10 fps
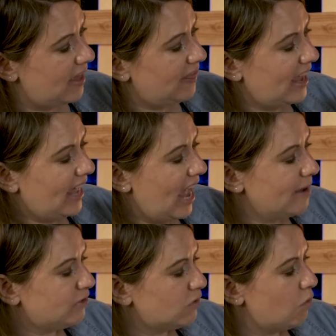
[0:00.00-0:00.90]
They
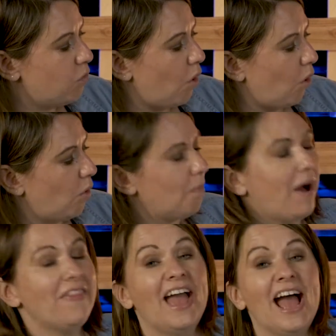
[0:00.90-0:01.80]
came to a wall
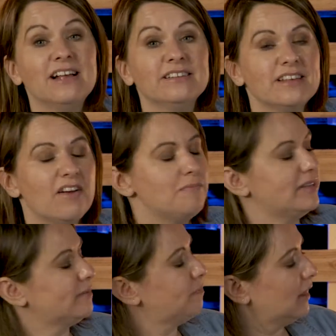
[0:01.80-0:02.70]
by the house of
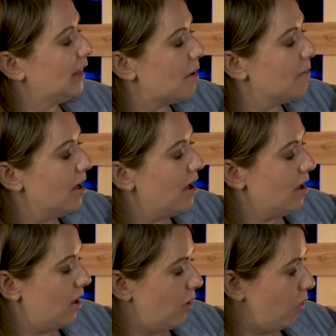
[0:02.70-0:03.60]
Miss Plum.
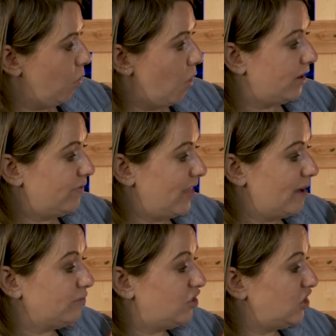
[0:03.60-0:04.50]
One of
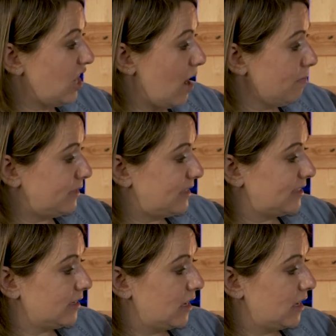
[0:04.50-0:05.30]
them jumped,